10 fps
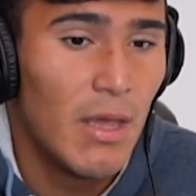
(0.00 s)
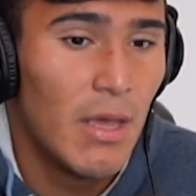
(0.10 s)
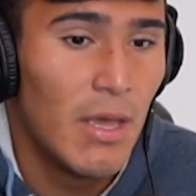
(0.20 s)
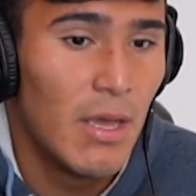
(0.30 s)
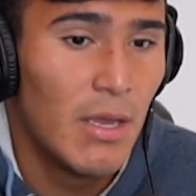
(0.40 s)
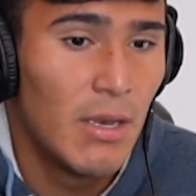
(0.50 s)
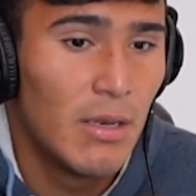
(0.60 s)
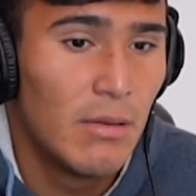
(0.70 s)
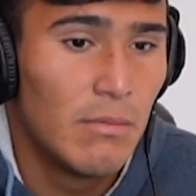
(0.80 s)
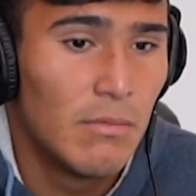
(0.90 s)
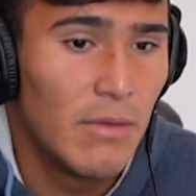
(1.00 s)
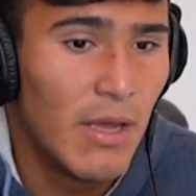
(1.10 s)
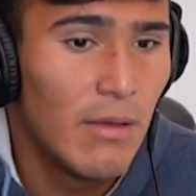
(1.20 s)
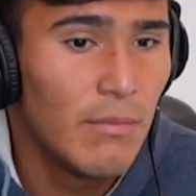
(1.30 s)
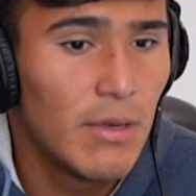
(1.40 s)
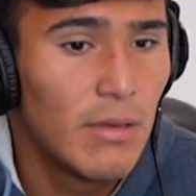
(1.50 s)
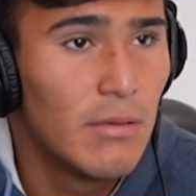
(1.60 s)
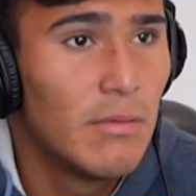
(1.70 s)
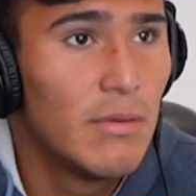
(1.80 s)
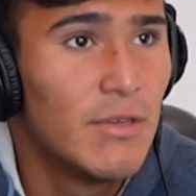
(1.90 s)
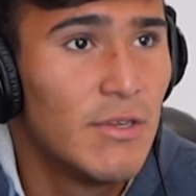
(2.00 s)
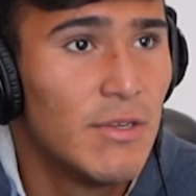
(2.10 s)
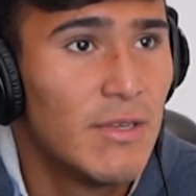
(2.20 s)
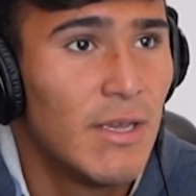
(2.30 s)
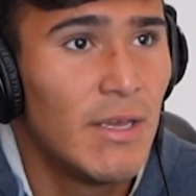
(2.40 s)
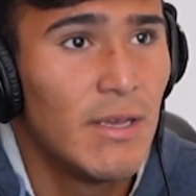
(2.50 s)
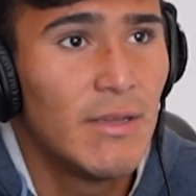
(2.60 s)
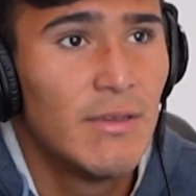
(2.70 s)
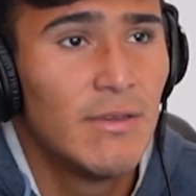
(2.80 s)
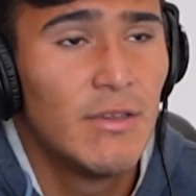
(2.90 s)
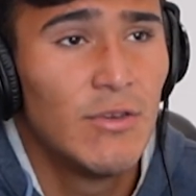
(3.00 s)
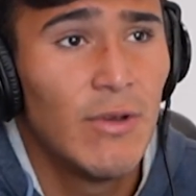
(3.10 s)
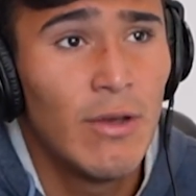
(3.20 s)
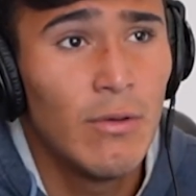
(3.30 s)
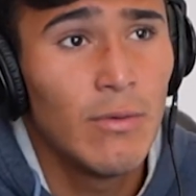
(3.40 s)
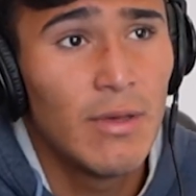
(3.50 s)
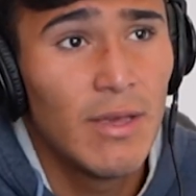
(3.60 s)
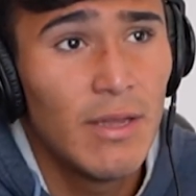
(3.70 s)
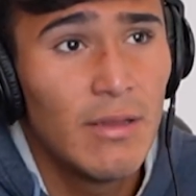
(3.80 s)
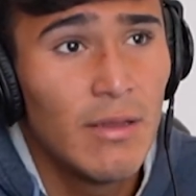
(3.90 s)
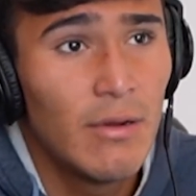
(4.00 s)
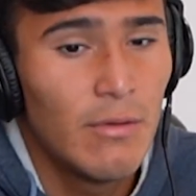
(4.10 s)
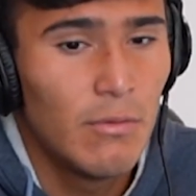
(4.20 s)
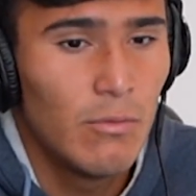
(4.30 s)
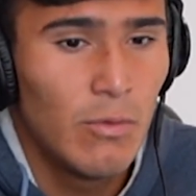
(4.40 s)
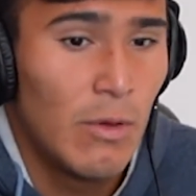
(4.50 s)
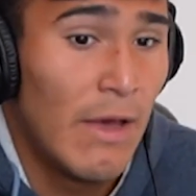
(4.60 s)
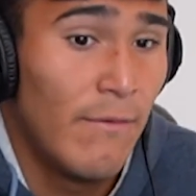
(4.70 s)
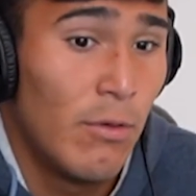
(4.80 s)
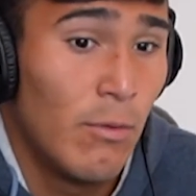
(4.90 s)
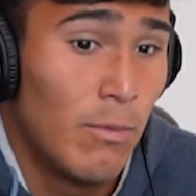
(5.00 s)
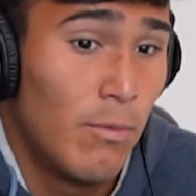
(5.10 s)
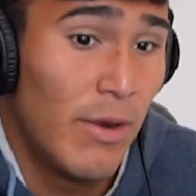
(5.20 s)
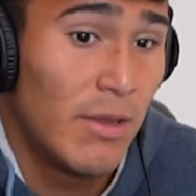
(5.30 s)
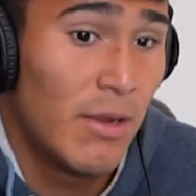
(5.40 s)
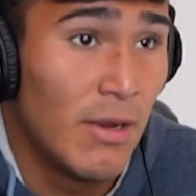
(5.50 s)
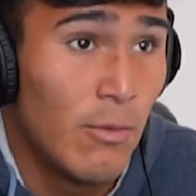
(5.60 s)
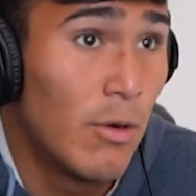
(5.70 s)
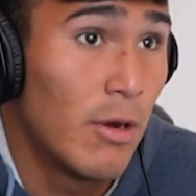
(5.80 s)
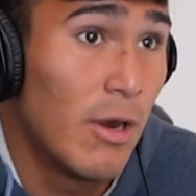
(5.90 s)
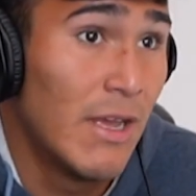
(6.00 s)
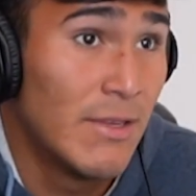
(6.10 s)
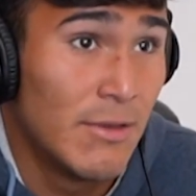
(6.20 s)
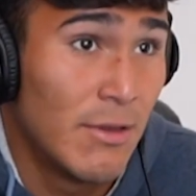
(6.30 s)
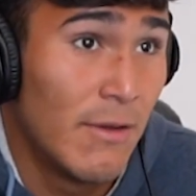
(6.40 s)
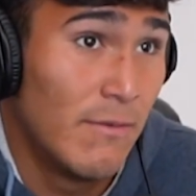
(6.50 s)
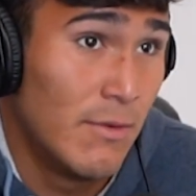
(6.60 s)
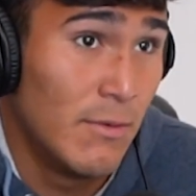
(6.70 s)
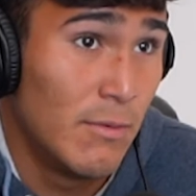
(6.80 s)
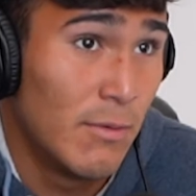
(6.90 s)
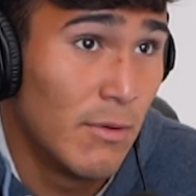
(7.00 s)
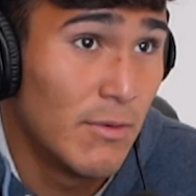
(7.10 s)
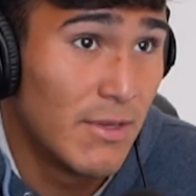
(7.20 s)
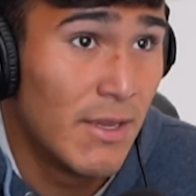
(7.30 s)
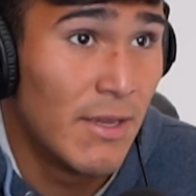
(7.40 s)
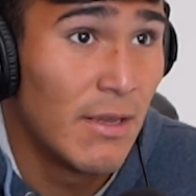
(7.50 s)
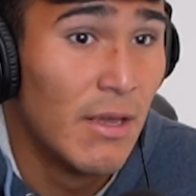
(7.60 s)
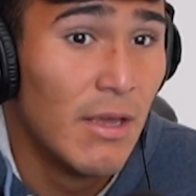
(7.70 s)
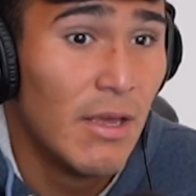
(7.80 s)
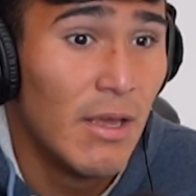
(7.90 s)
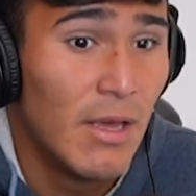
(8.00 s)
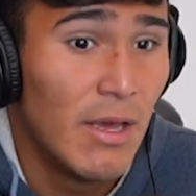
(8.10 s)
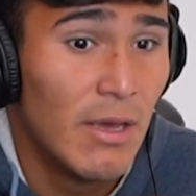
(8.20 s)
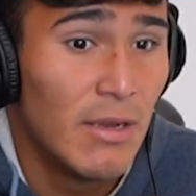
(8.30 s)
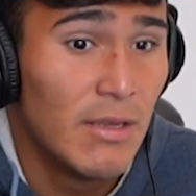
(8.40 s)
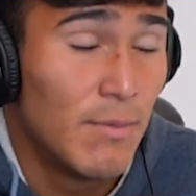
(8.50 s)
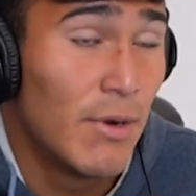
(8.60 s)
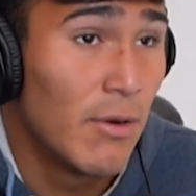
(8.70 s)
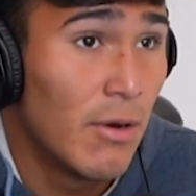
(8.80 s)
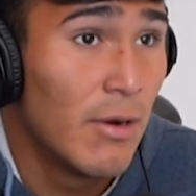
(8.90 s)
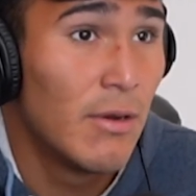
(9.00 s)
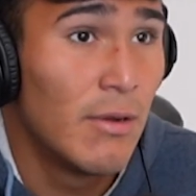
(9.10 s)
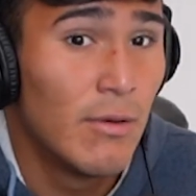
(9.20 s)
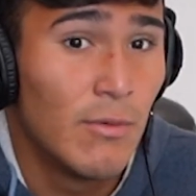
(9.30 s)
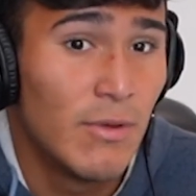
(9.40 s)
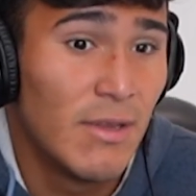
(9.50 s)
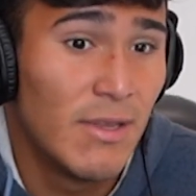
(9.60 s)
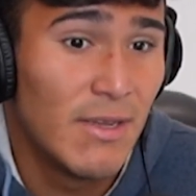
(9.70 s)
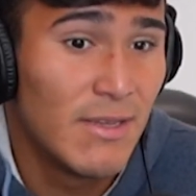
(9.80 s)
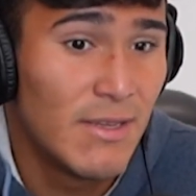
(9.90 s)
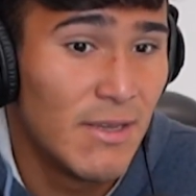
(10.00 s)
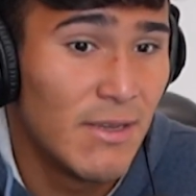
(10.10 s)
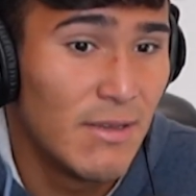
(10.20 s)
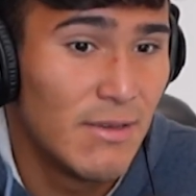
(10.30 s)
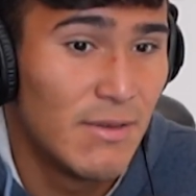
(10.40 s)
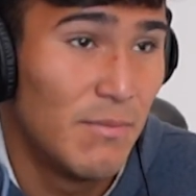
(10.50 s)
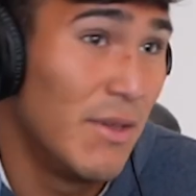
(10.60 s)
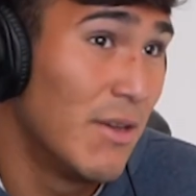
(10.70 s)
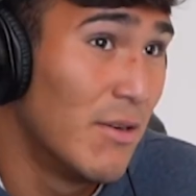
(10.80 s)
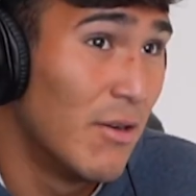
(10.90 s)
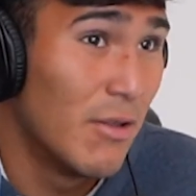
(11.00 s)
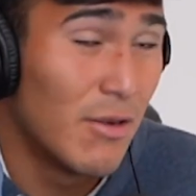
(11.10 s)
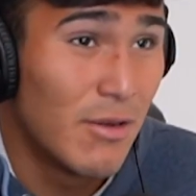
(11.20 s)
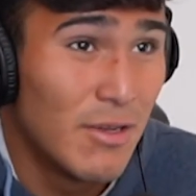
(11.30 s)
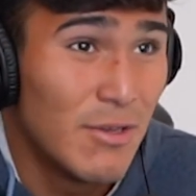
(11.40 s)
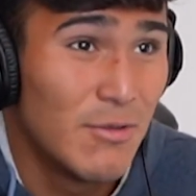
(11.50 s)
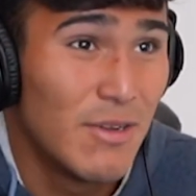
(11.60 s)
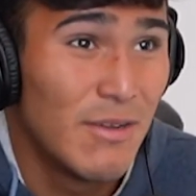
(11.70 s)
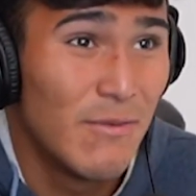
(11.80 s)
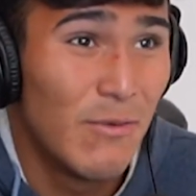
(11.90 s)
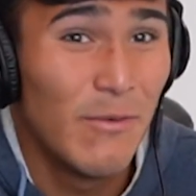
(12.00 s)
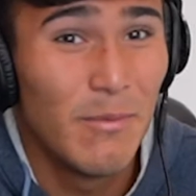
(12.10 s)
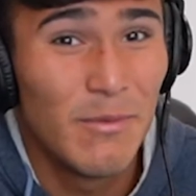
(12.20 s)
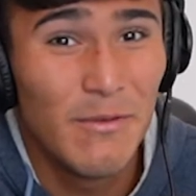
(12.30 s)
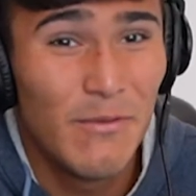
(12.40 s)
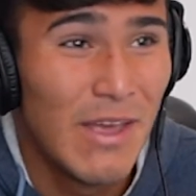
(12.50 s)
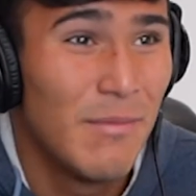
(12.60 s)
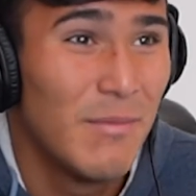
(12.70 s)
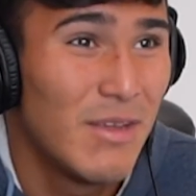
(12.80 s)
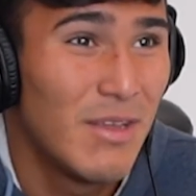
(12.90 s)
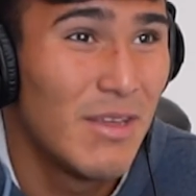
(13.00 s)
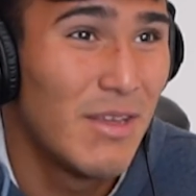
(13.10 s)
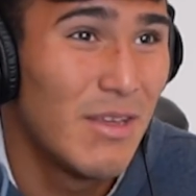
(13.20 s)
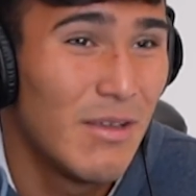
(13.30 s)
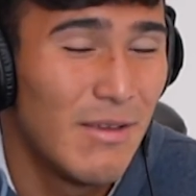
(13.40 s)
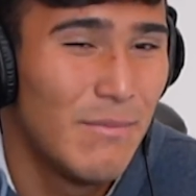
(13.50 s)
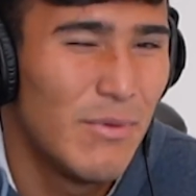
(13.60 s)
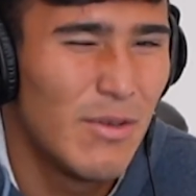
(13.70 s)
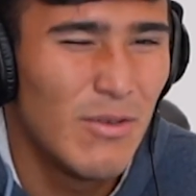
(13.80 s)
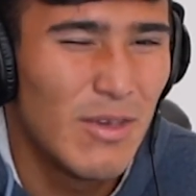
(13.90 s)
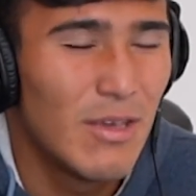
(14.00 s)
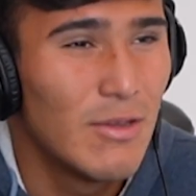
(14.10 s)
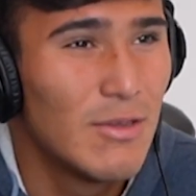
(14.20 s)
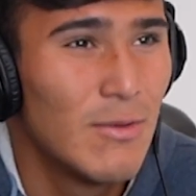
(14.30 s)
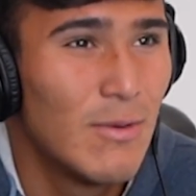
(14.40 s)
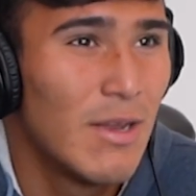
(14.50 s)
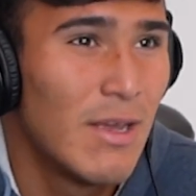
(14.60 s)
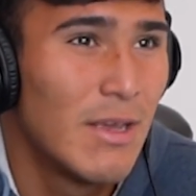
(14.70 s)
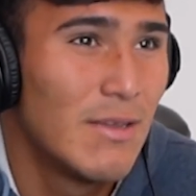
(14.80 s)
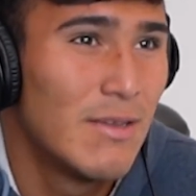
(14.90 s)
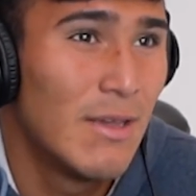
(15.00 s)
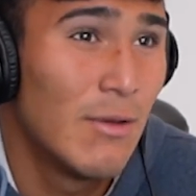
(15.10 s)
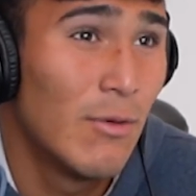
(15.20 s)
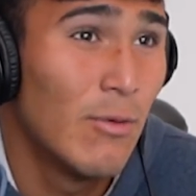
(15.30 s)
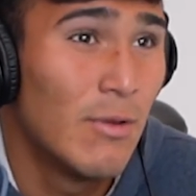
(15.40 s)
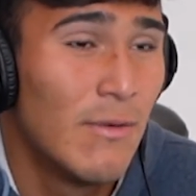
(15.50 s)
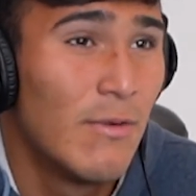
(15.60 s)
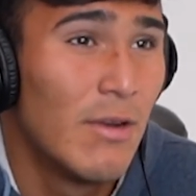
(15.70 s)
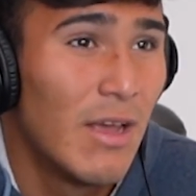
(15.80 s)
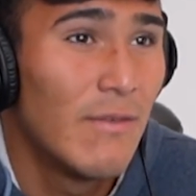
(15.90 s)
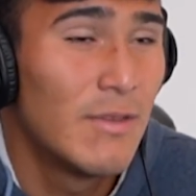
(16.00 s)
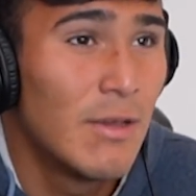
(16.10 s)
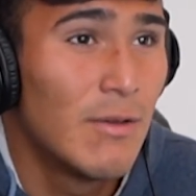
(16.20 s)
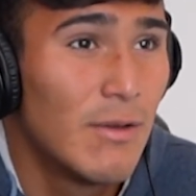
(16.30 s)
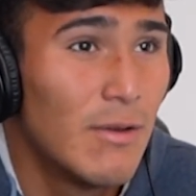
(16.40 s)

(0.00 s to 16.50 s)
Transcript: And, yeah, I mean, it's just that he gets us a trial. We get there. We have to practically work our asses off to, stay. And it's pretty hard, with the distance, being in another country, far from your family. But you get used to it. Like, it's like a whole different lifestyle,